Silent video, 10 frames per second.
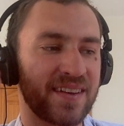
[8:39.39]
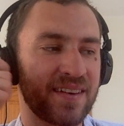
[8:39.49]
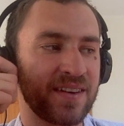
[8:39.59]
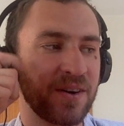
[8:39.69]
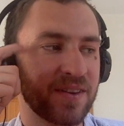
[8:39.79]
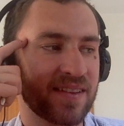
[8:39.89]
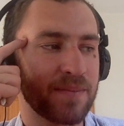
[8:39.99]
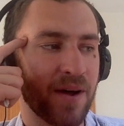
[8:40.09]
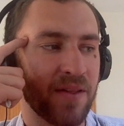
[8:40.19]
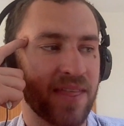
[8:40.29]
notice
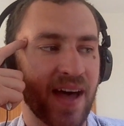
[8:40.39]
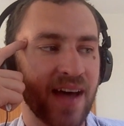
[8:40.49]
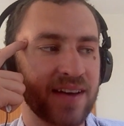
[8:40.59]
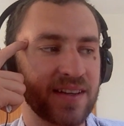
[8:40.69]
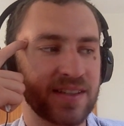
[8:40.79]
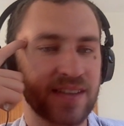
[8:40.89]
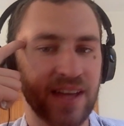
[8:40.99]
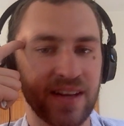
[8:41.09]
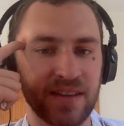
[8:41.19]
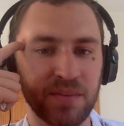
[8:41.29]
about that is
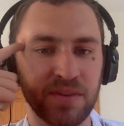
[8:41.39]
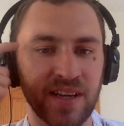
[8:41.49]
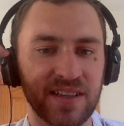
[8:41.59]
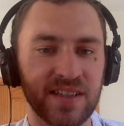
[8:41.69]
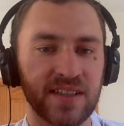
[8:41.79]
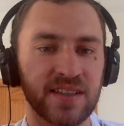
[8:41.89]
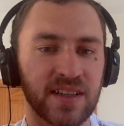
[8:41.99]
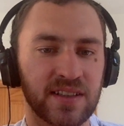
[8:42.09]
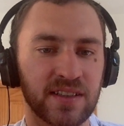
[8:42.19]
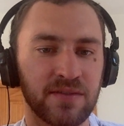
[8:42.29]
that it's presented as
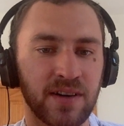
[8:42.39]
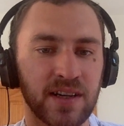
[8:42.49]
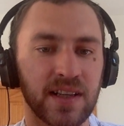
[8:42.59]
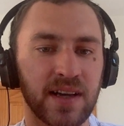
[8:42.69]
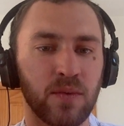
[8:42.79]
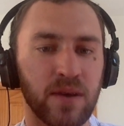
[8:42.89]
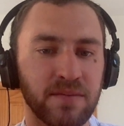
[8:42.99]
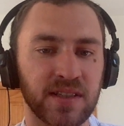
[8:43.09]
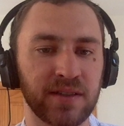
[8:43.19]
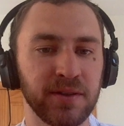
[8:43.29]
like this very like
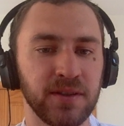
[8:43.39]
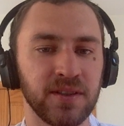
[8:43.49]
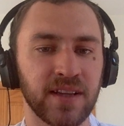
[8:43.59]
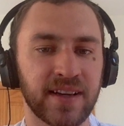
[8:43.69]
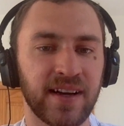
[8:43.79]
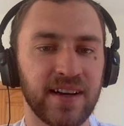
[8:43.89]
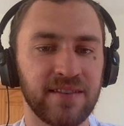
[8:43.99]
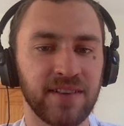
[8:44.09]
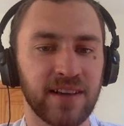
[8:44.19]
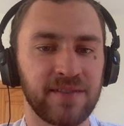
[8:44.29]
whimsical, like kind
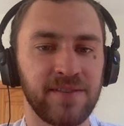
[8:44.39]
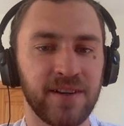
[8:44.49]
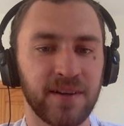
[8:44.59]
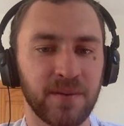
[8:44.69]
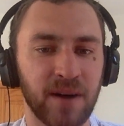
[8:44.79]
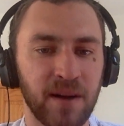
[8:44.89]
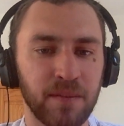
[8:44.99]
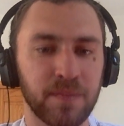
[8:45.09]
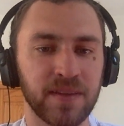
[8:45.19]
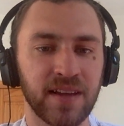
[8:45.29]
of like fun
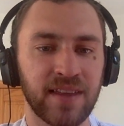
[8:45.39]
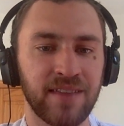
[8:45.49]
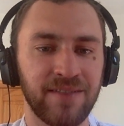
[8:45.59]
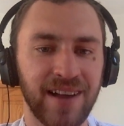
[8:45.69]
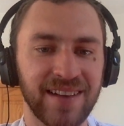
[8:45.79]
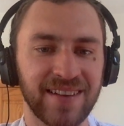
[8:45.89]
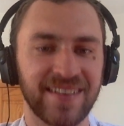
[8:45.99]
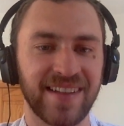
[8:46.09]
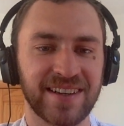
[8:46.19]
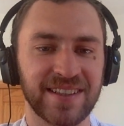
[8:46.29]
romp, but like the
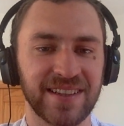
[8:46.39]
violence is actually